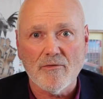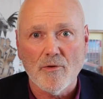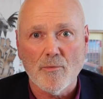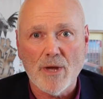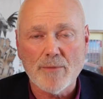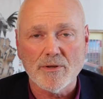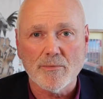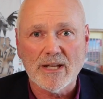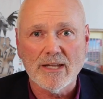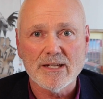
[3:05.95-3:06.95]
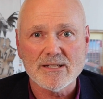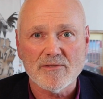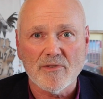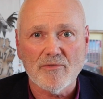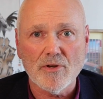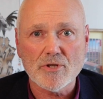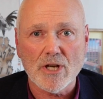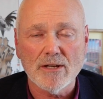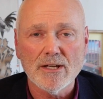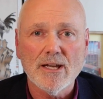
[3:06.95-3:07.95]
for people to be leaders of the
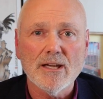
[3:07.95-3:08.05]
future,